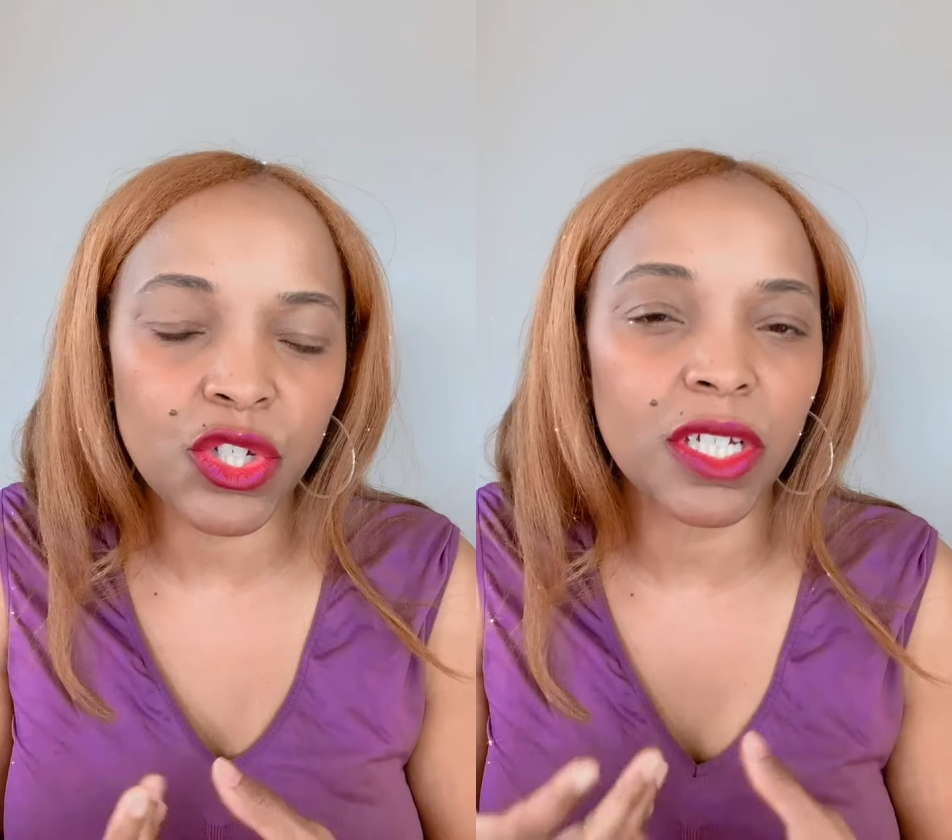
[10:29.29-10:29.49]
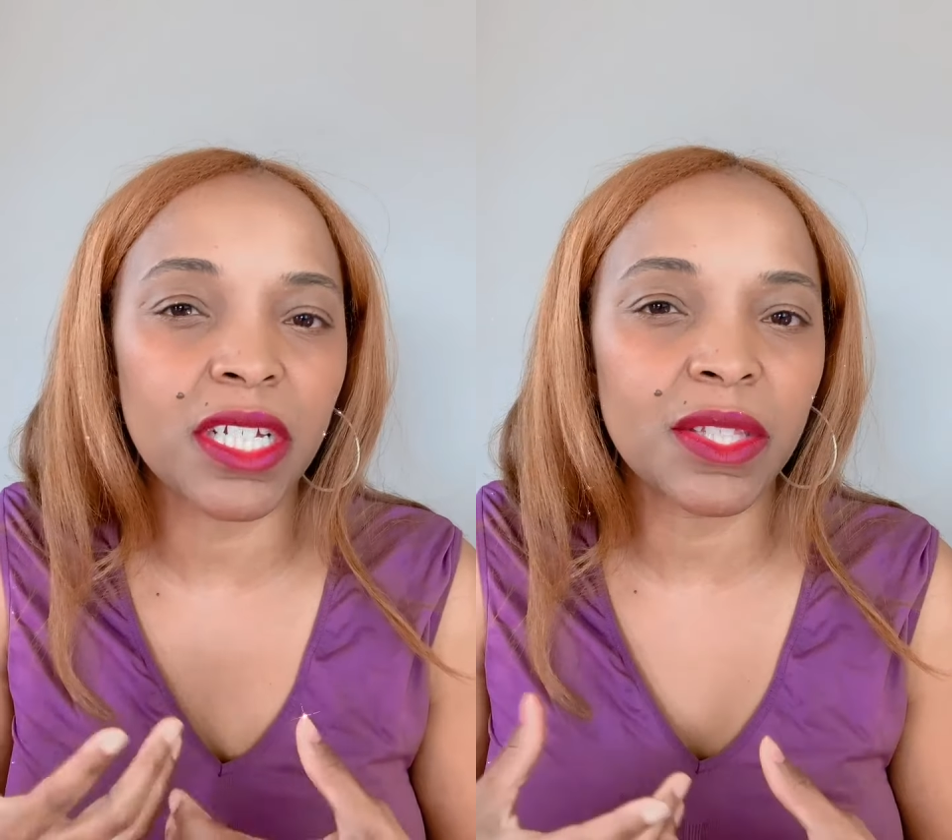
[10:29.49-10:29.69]

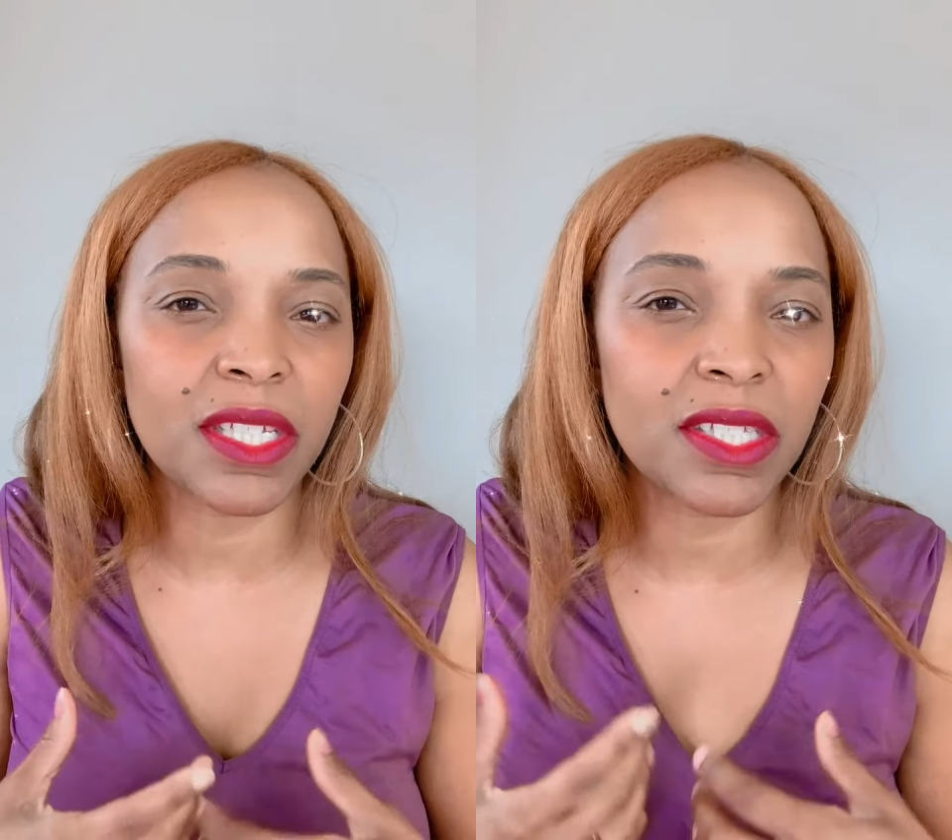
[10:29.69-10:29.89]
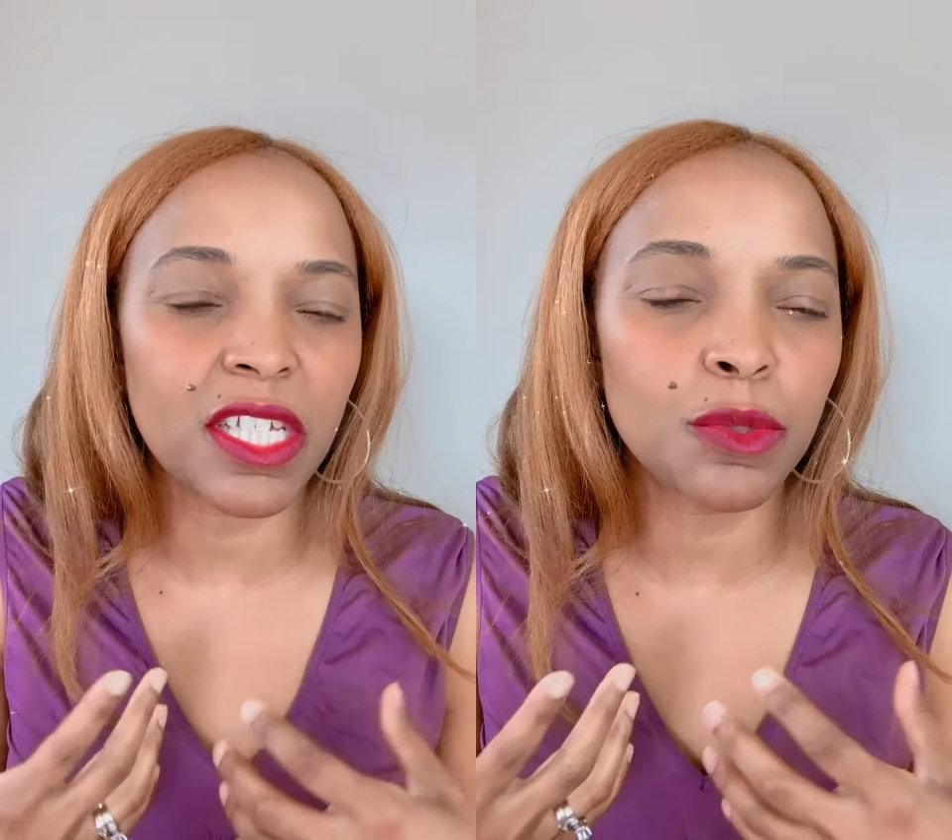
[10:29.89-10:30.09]
again,
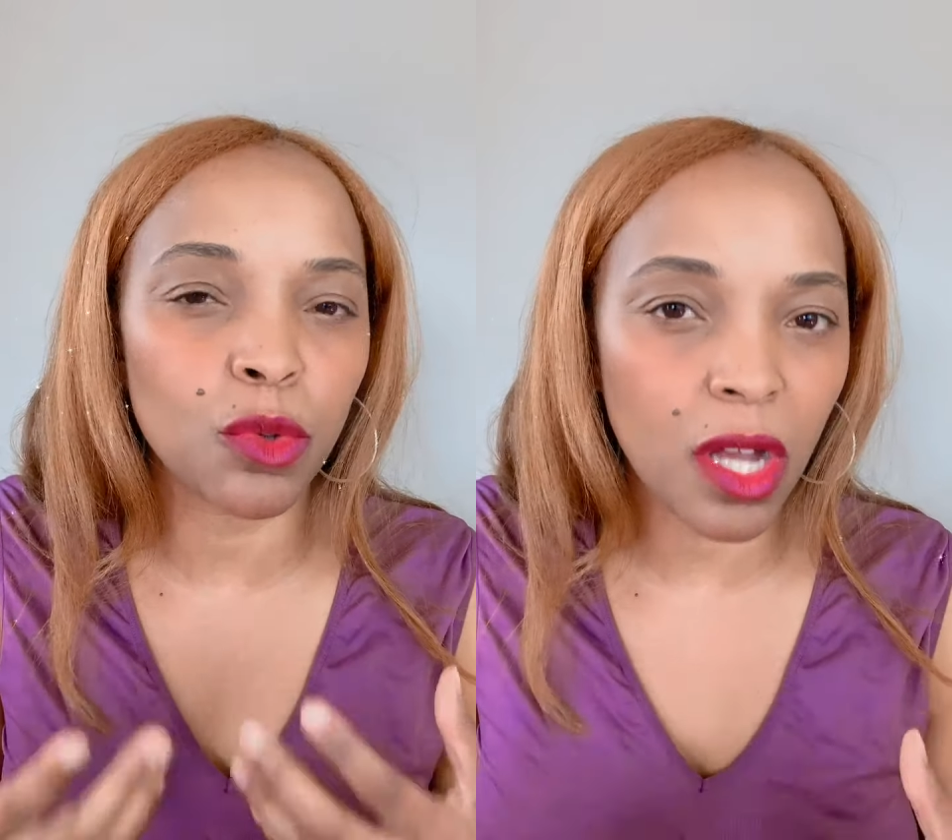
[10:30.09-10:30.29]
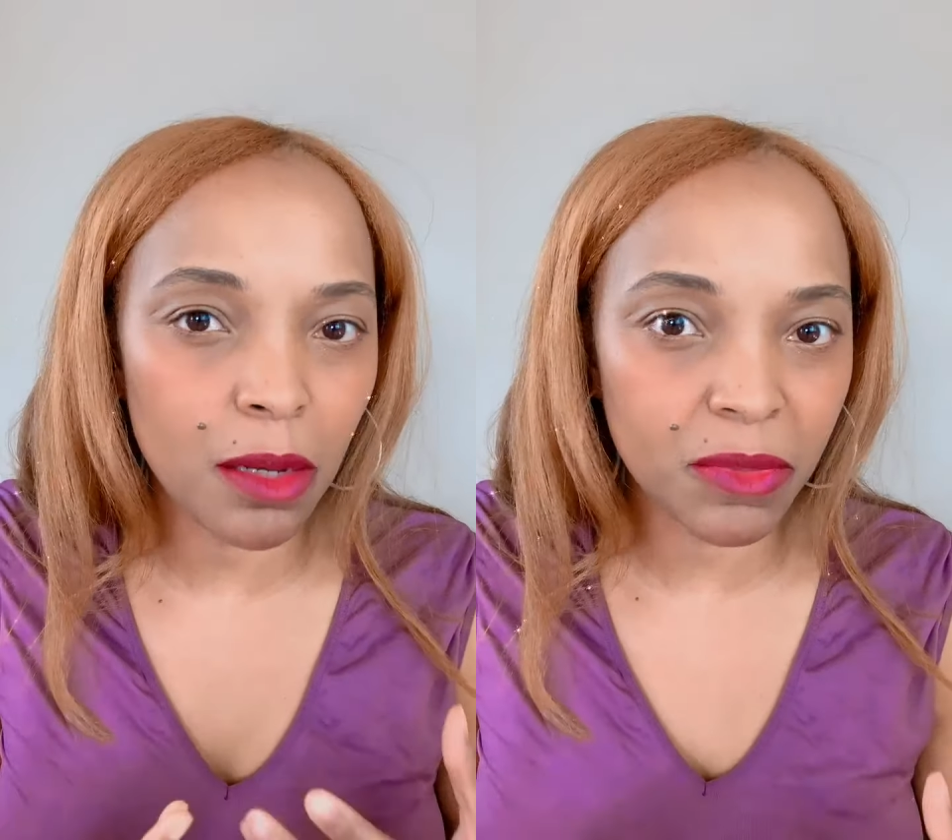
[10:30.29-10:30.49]
these things will
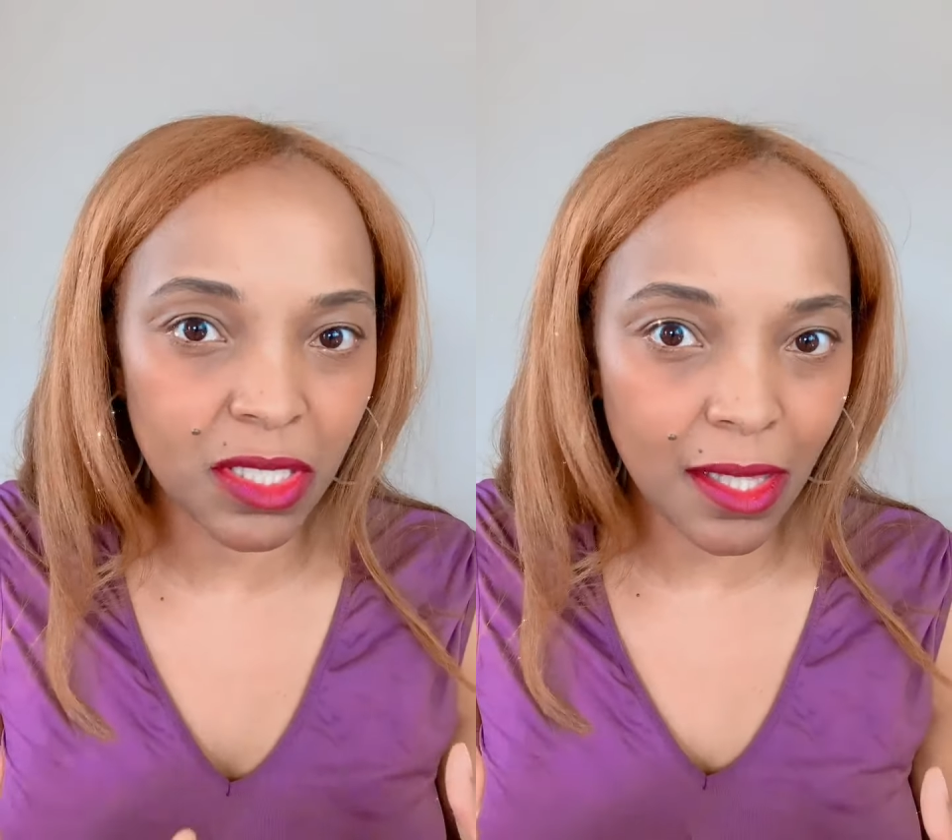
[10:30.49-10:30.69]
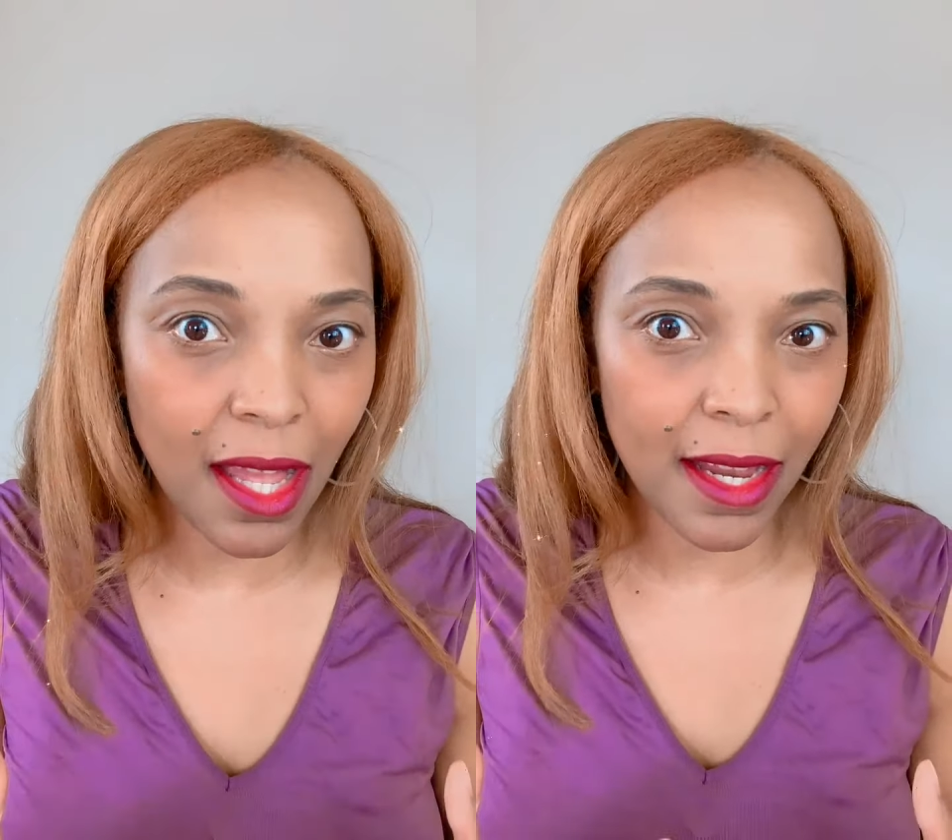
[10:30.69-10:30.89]
come
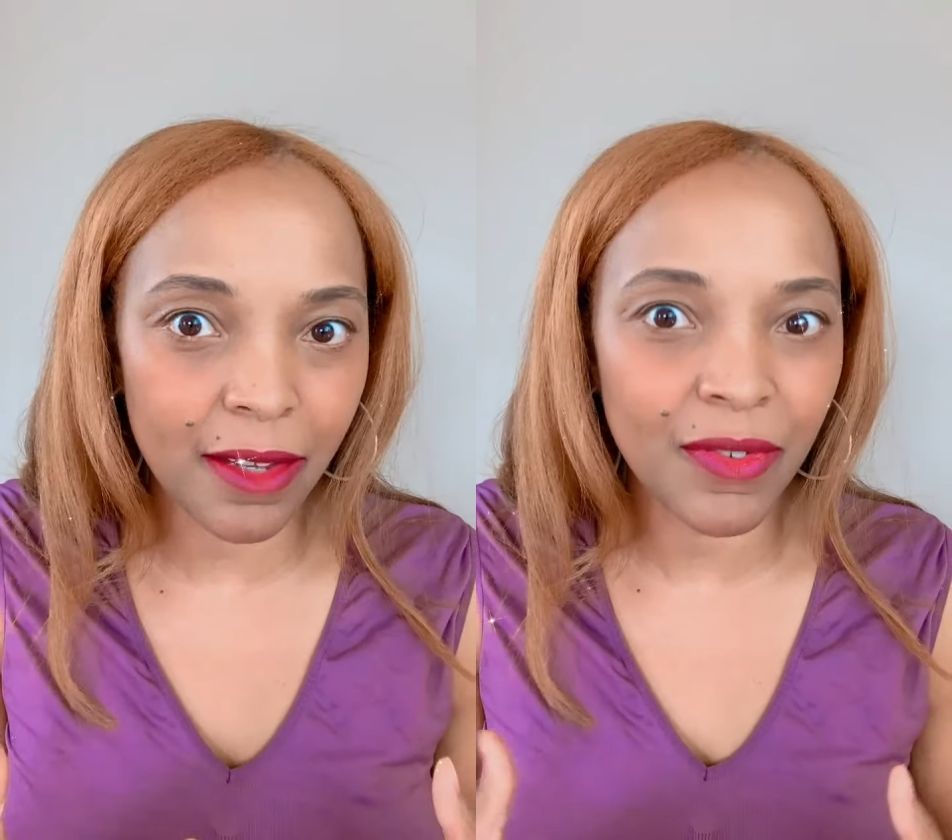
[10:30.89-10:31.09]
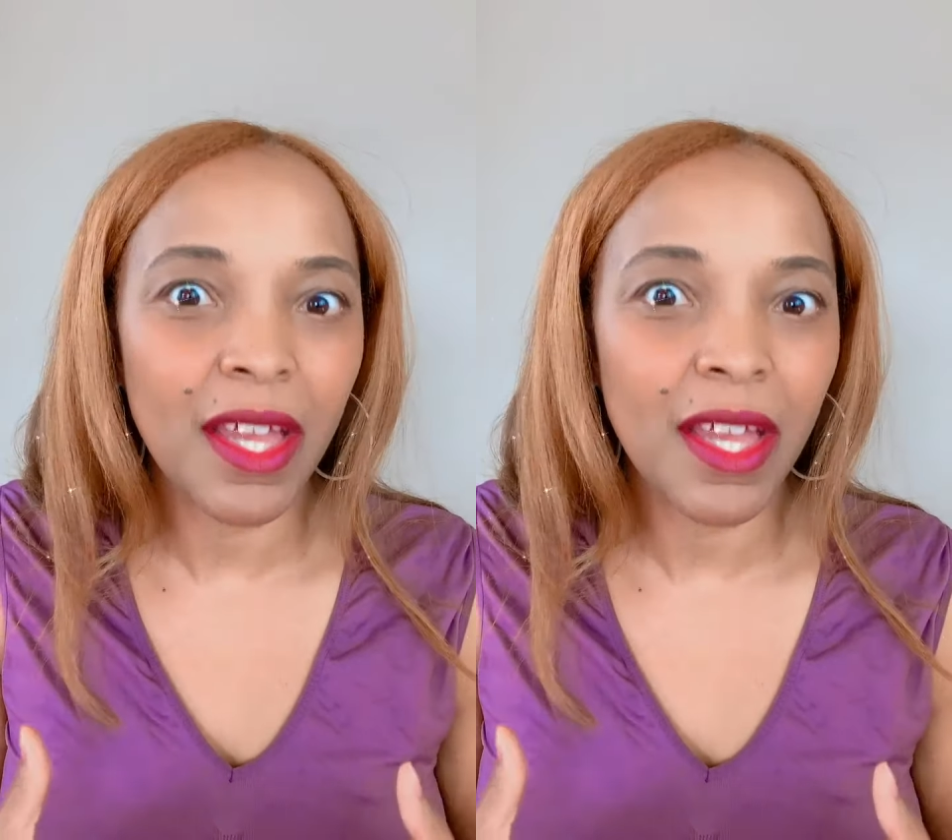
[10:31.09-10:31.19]
to life